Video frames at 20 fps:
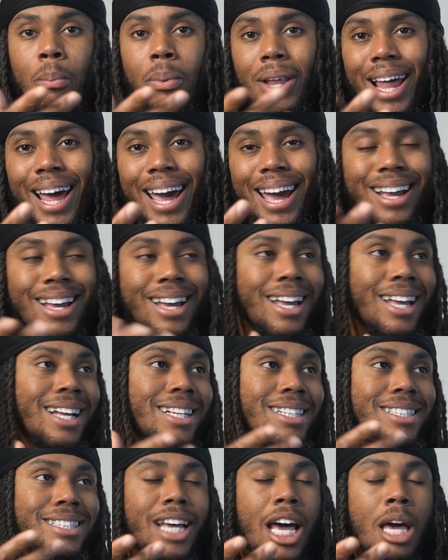black
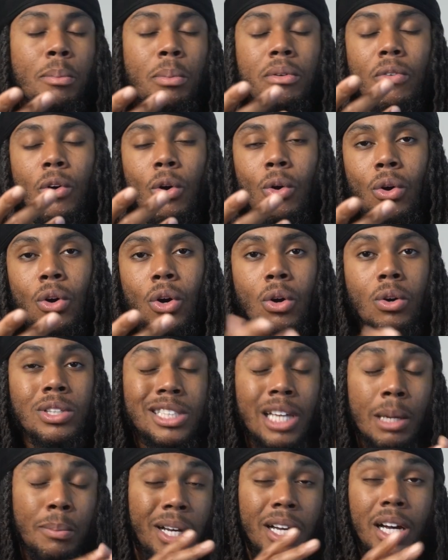type of oil,
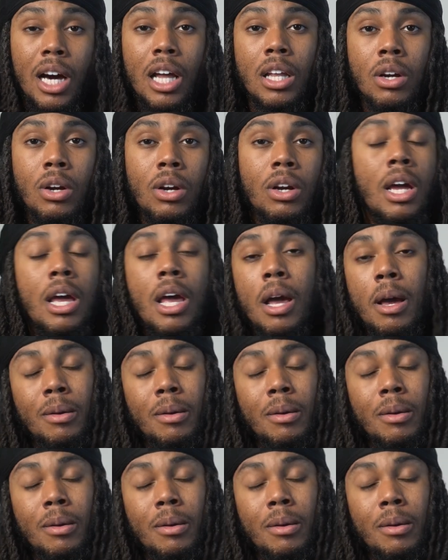type of color.